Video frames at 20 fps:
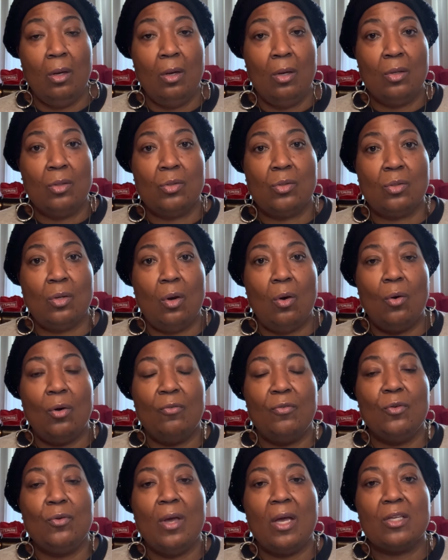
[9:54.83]
So if
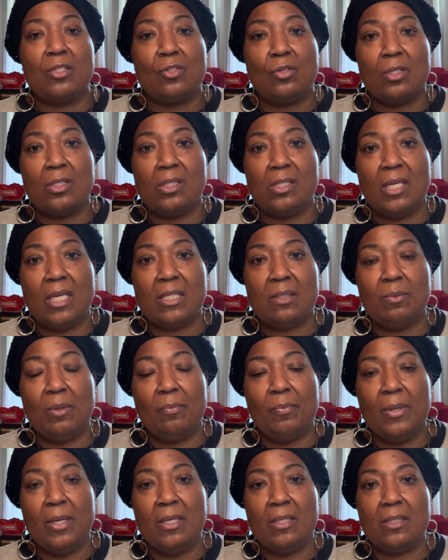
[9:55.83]
you got your
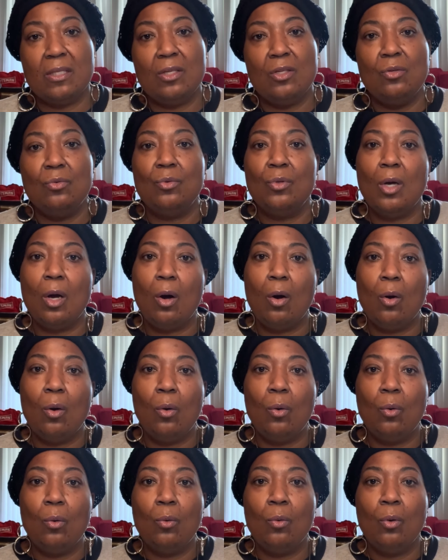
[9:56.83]
assessment piece and you
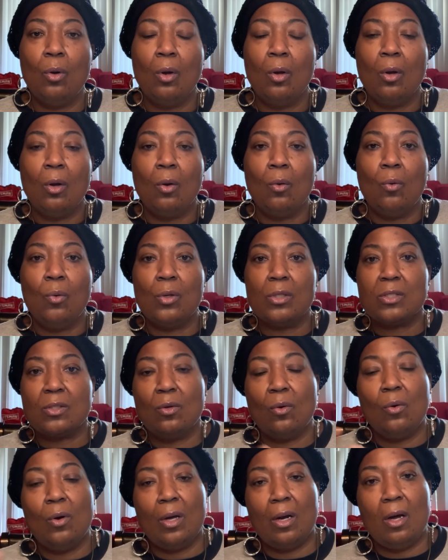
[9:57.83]
know what's
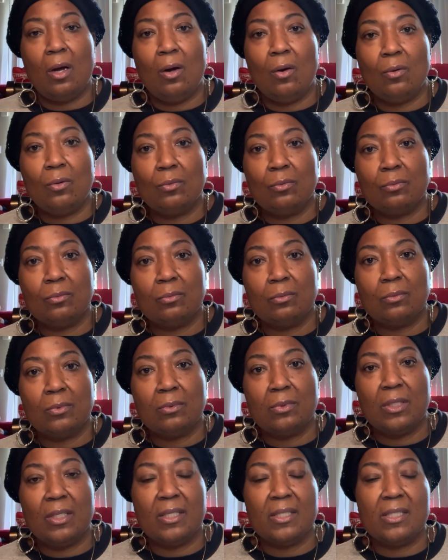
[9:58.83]
going on
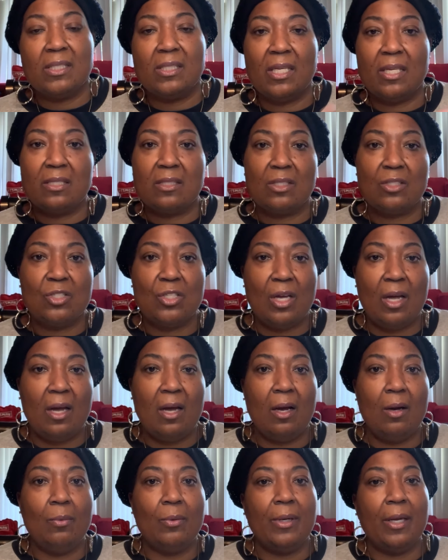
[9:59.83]
to assess the
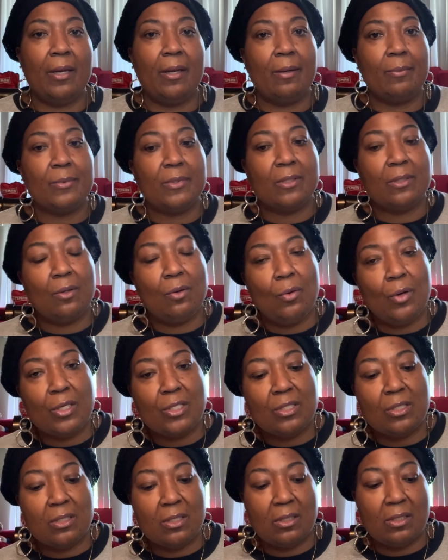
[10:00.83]
child when they come to the
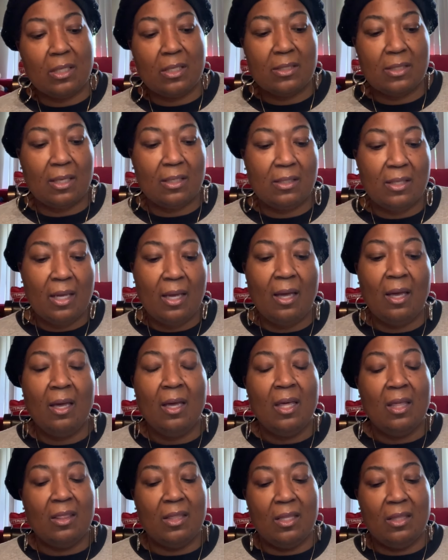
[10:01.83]
questions and things like that,
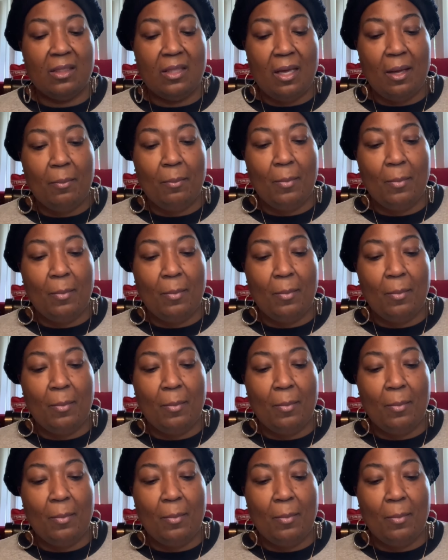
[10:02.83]
then that